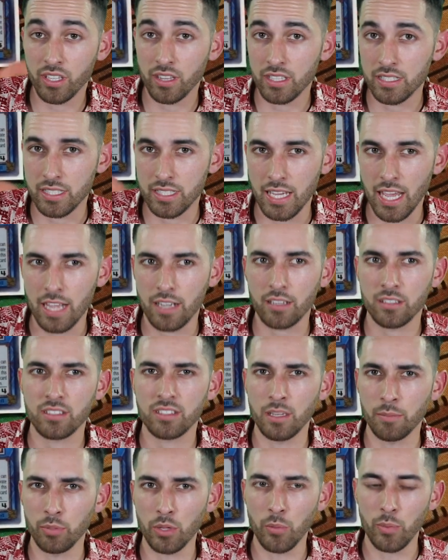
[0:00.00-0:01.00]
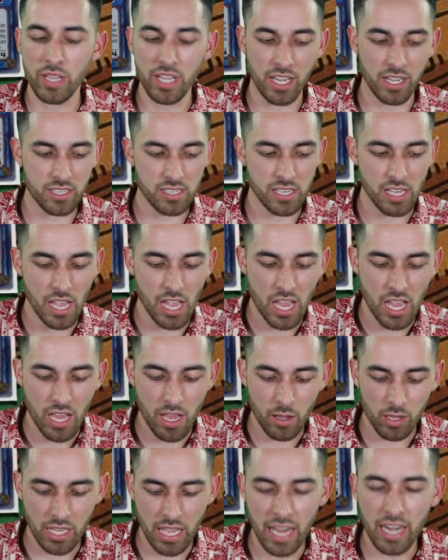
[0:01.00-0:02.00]
in this deck, simply because
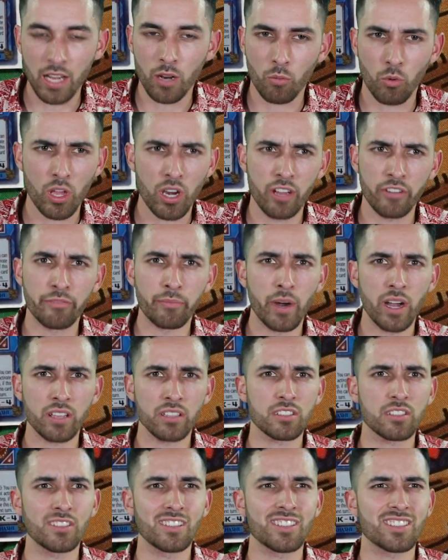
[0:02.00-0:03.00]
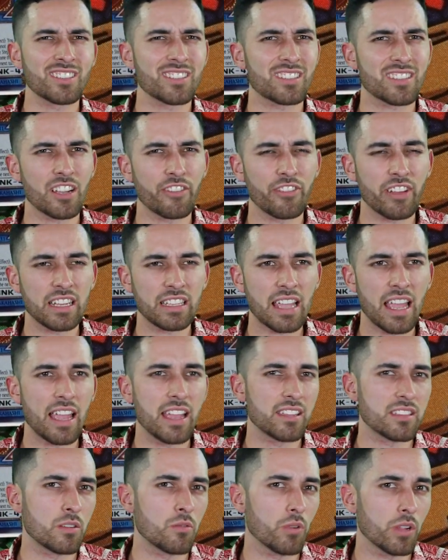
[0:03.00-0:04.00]
getting rid of monsters and stuff like that
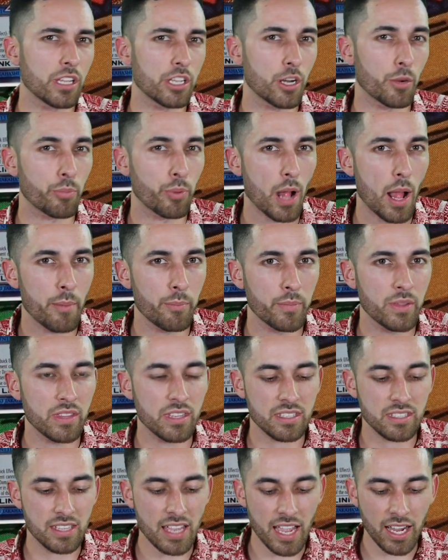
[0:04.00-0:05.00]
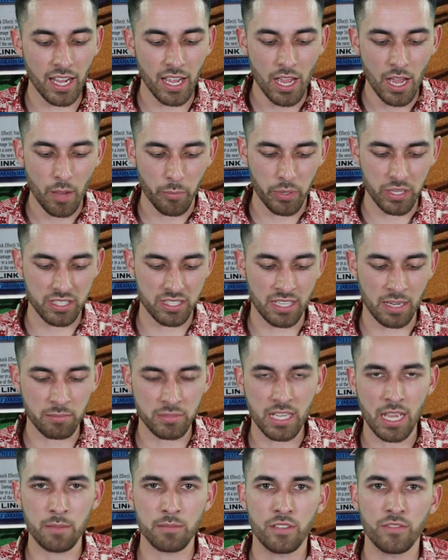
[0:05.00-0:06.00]
isn't really your problem in this deck, but
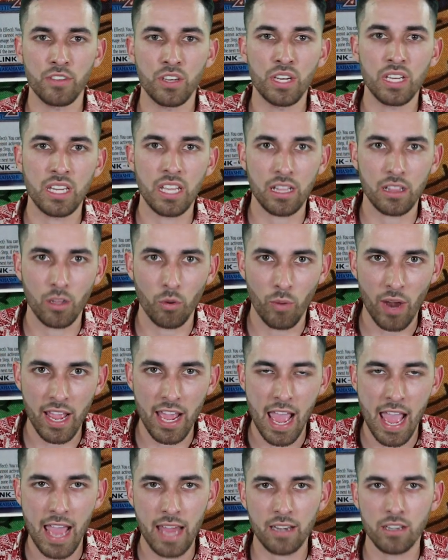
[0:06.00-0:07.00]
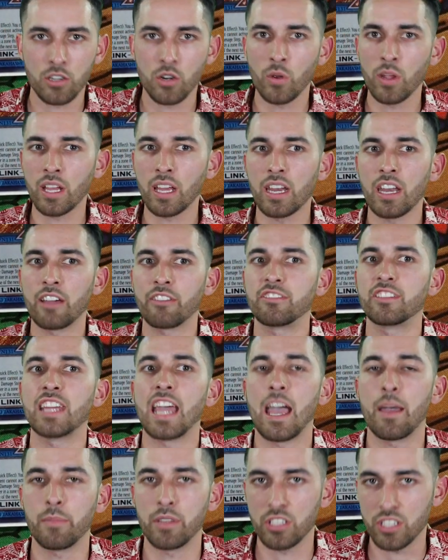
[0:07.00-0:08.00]
sometimes if you didn't get the right hand, doing enough
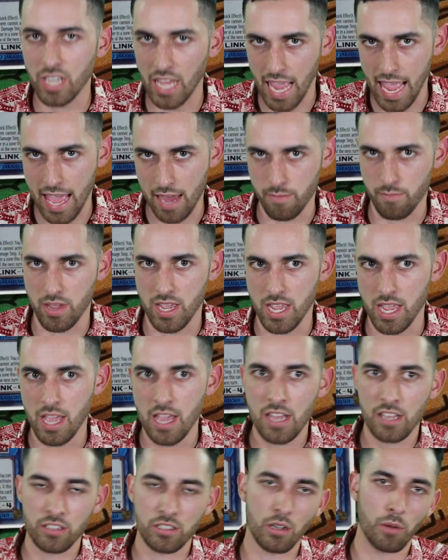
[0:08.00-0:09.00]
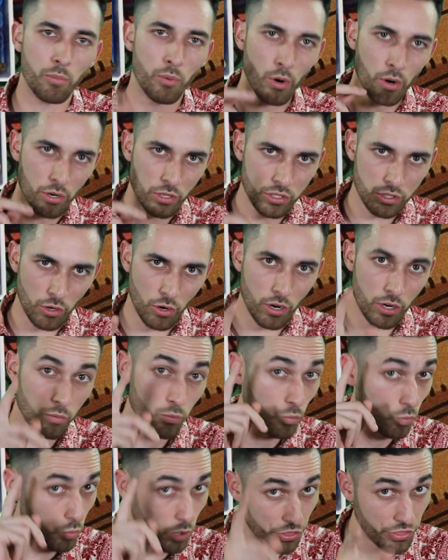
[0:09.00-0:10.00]
damage can be. So Boral
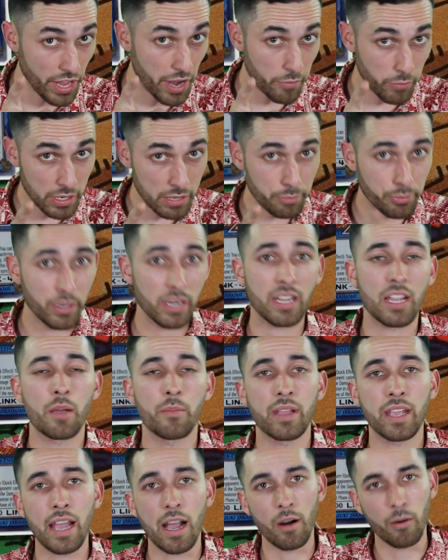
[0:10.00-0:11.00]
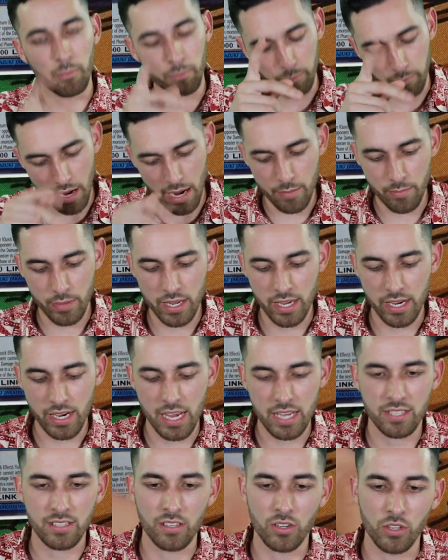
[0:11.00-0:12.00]
Sword, with that reprint coming out, might be a
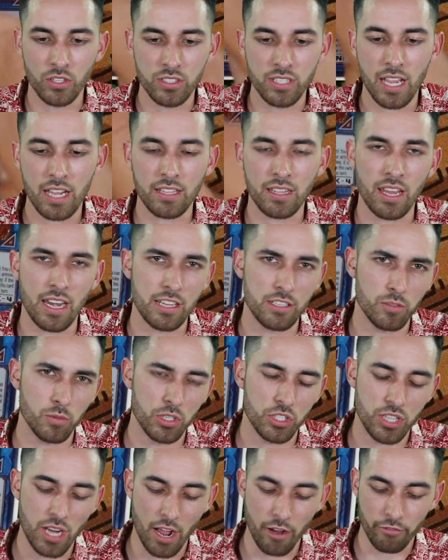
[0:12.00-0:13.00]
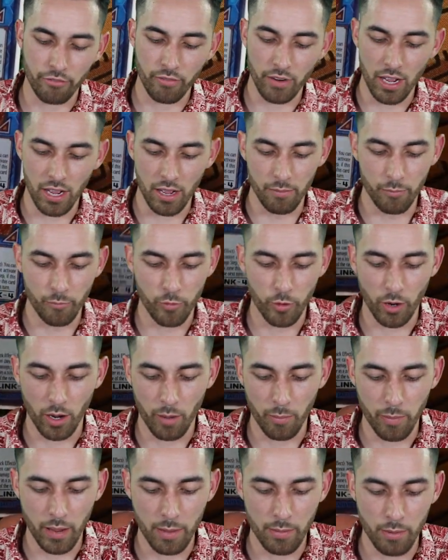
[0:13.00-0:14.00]
nice little tech that I switch out for
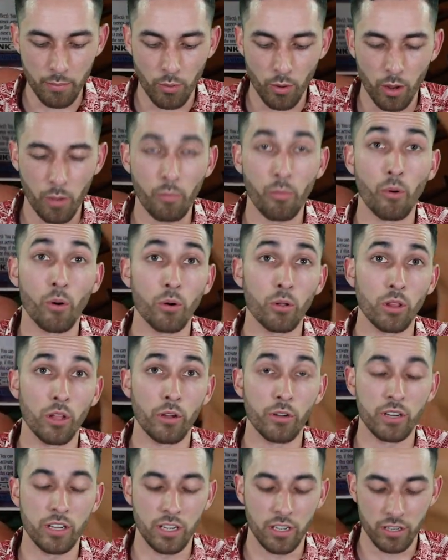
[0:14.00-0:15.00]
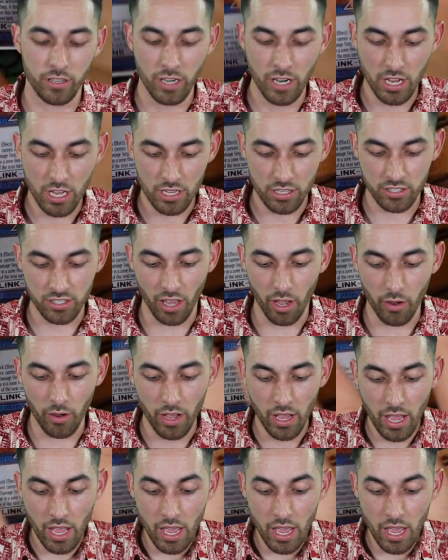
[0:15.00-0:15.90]
our baby boy Borreload here. So